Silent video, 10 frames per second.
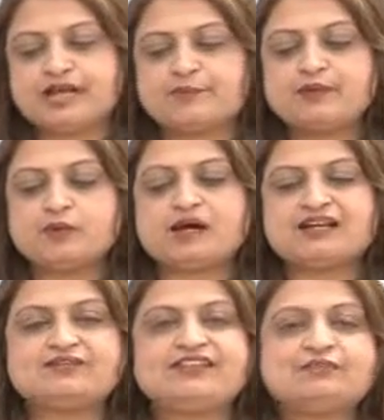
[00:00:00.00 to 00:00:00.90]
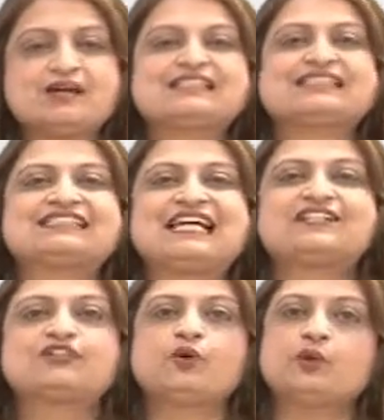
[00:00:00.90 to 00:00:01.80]
Number one, we must
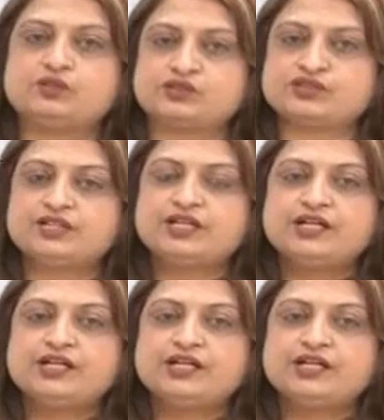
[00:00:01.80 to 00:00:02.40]
set goals.